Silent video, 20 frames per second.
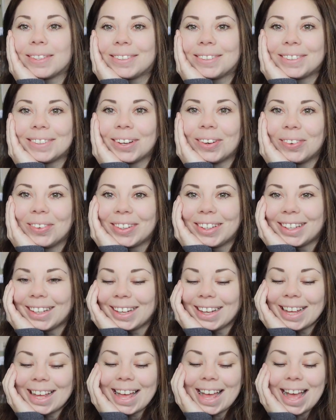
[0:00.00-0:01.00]
So
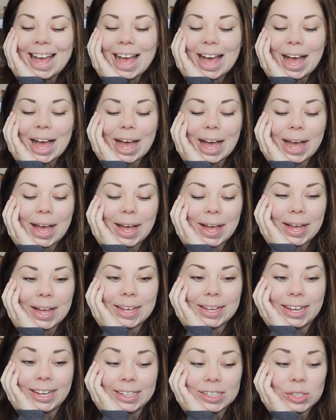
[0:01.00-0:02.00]
uh,
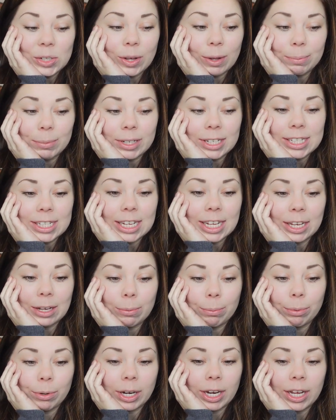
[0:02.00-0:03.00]
yeah, so I'm going to take a
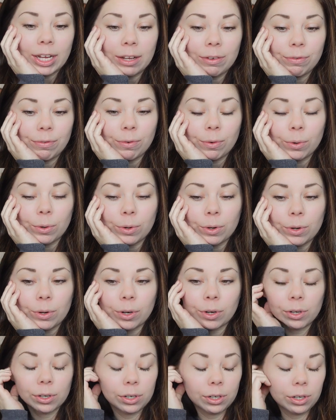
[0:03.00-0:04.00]
break
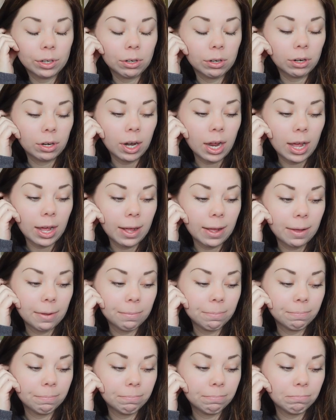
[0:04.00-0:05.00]
for
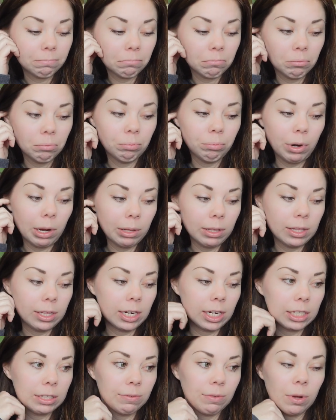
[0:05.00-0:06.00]
um, probably the
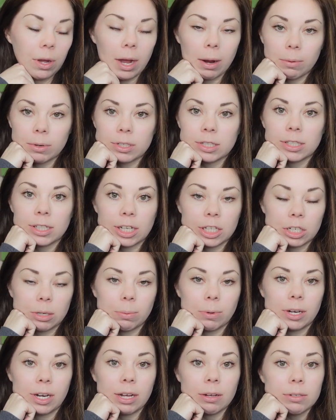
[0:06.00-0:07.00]
next few hours and catch up
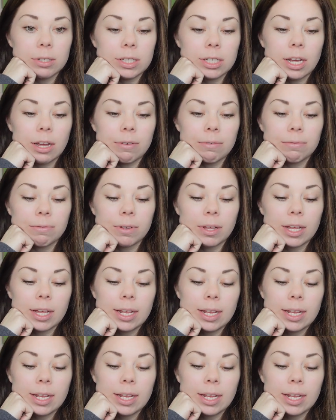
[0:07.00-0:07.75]
on house stuff